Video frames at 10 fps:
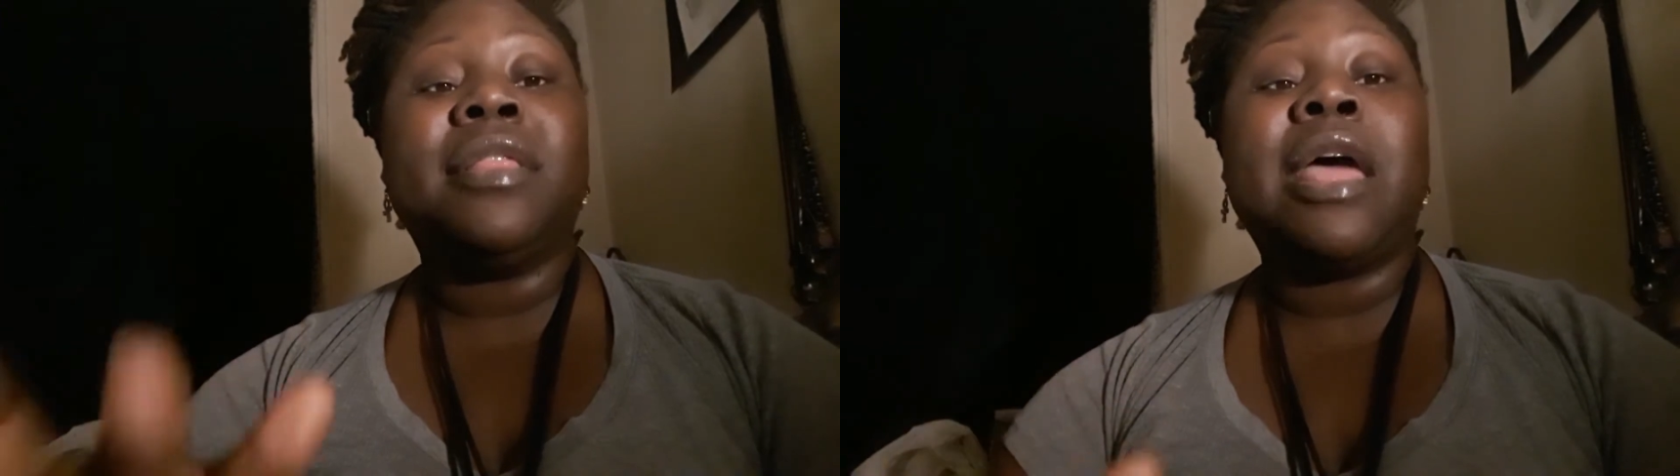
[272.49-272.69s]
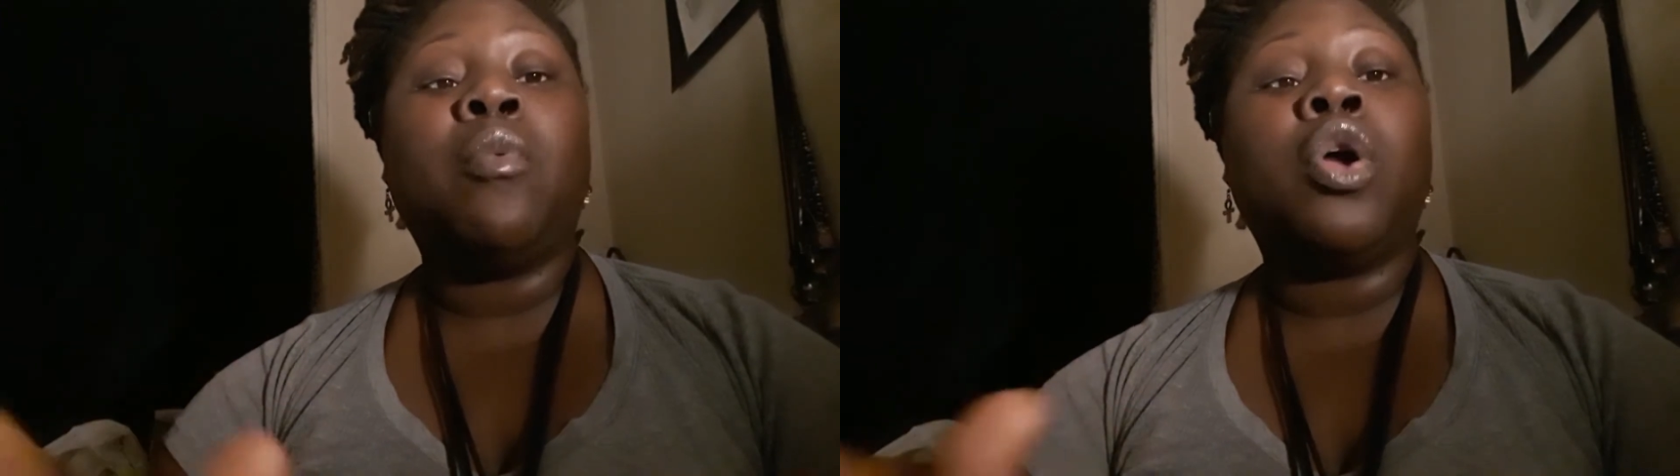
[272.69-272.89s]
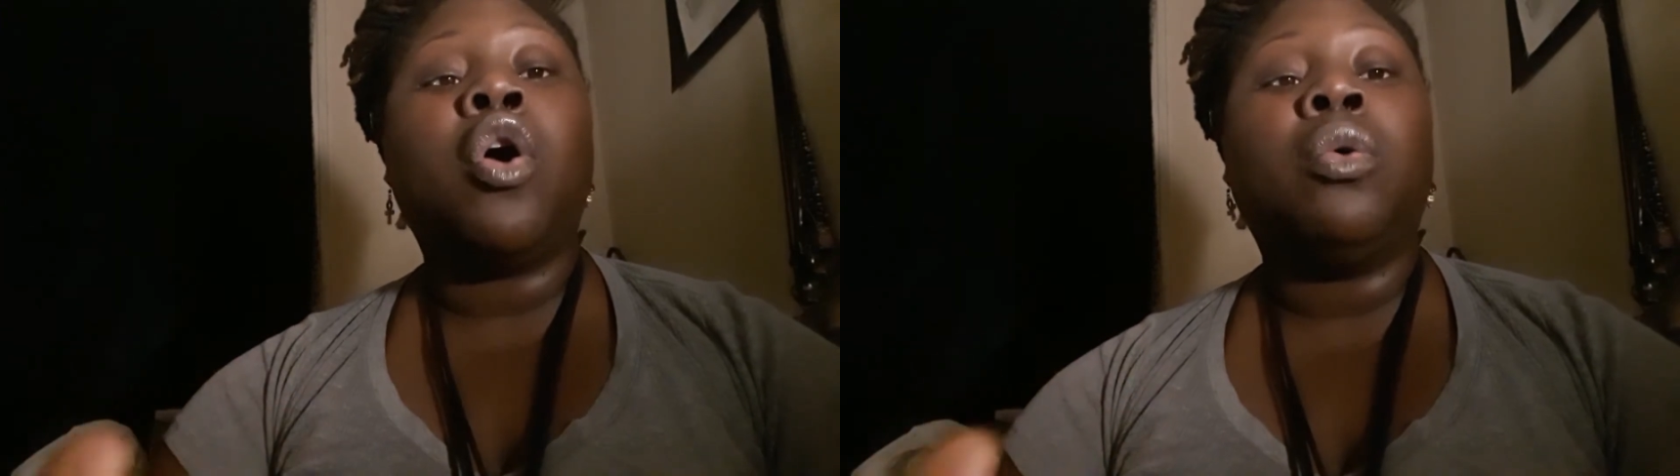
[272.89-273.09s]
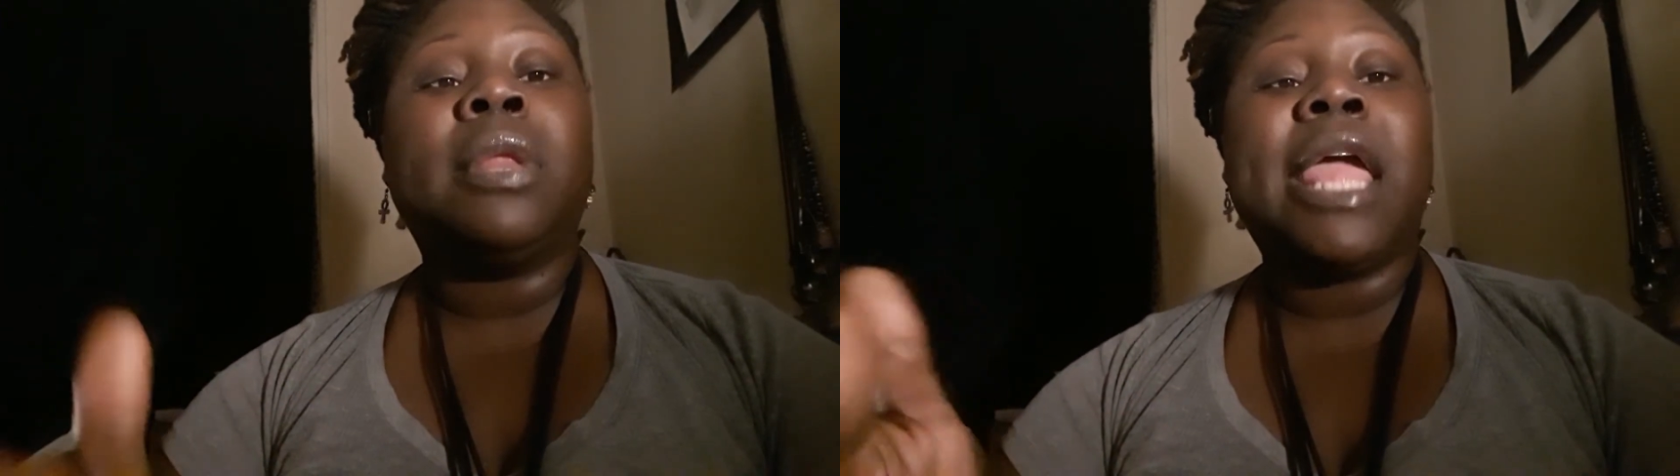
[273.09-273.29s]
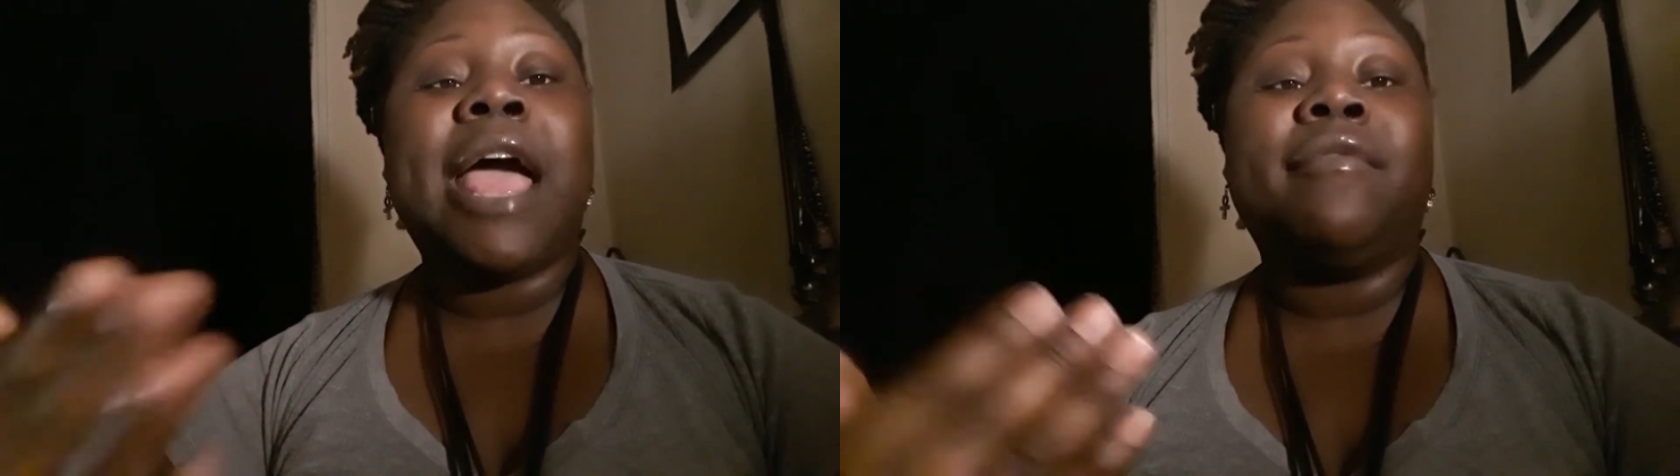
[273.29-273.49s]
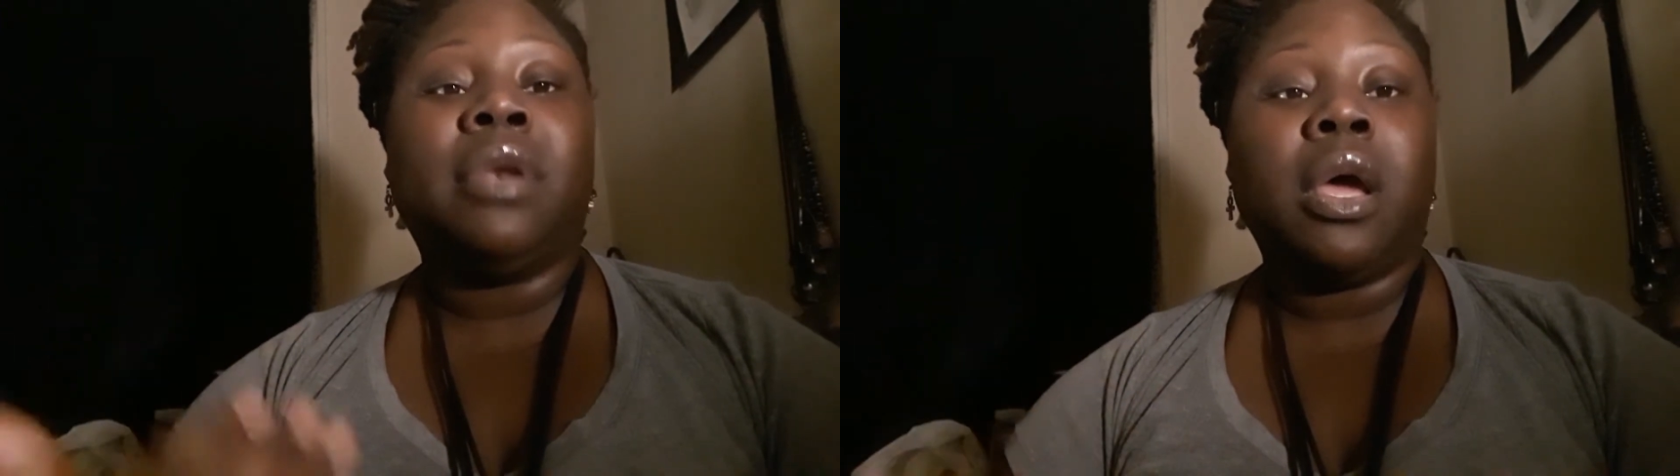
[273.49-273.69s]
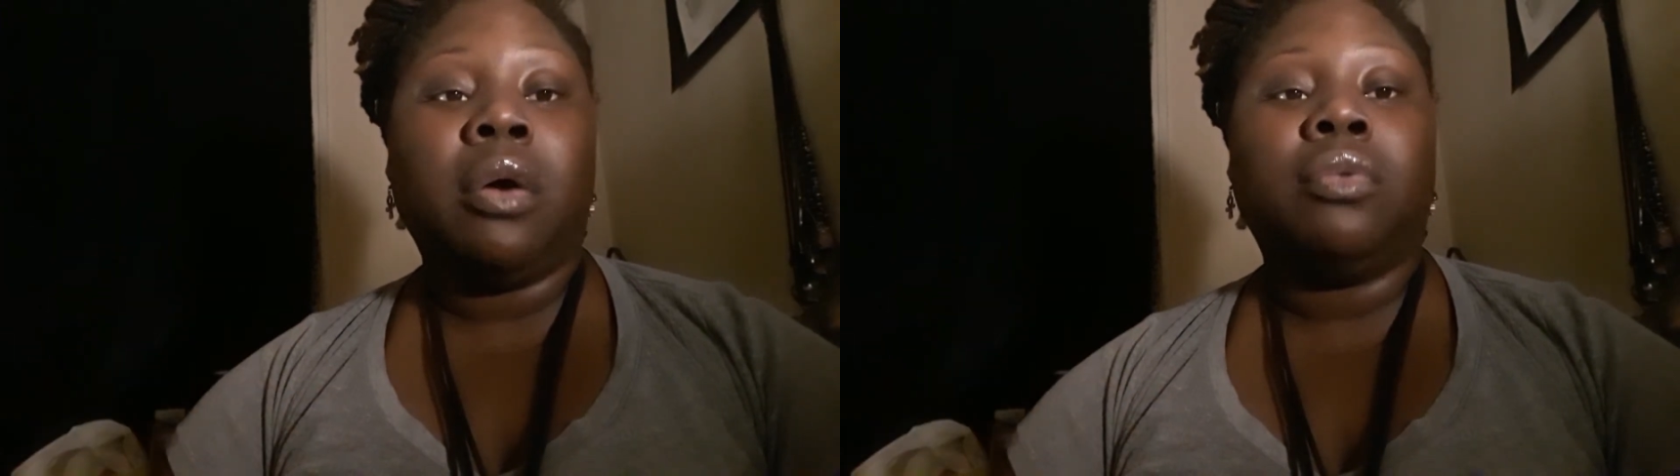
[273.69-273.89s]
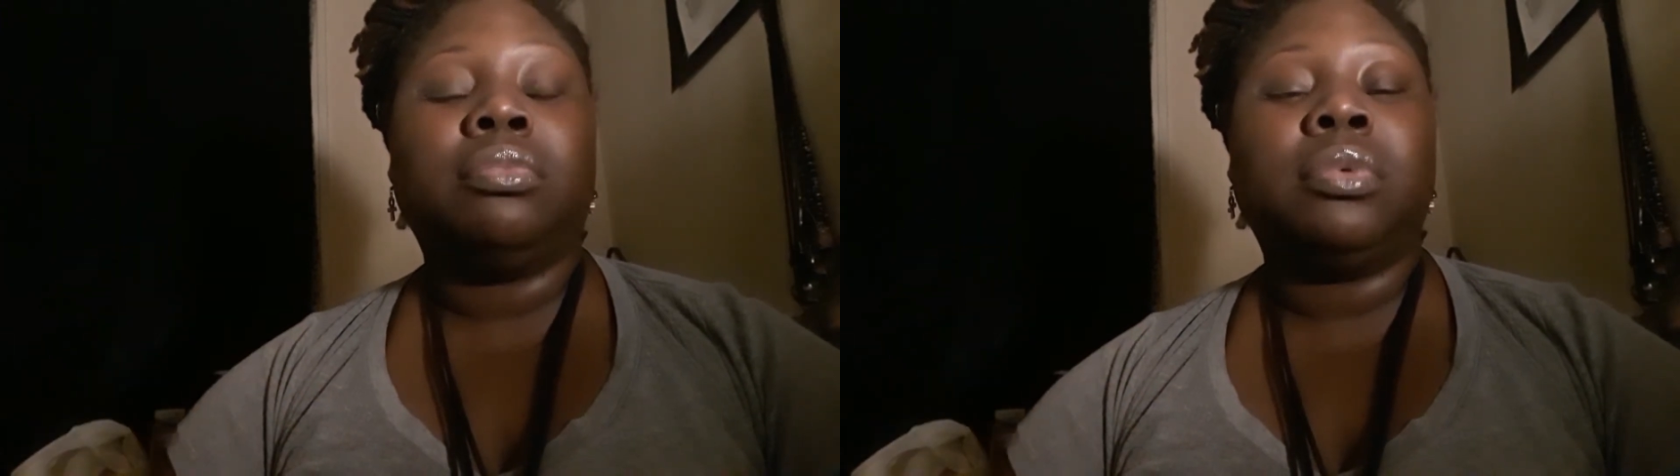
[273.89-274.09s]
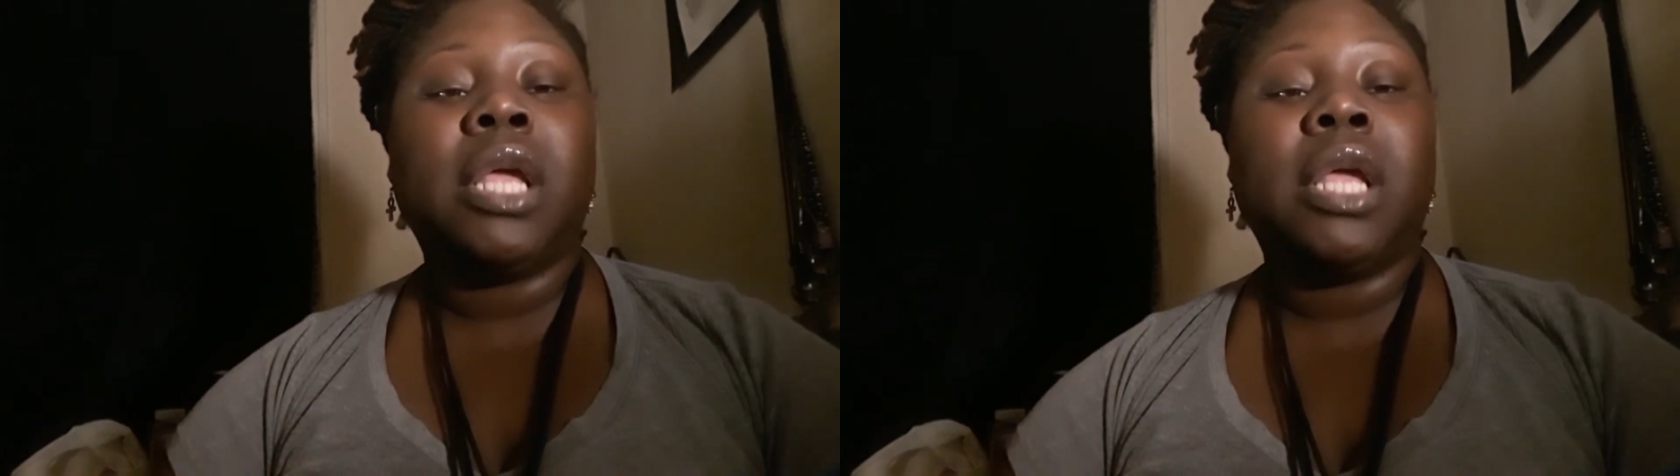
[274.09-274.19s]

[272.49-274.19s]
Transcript: that would only have known,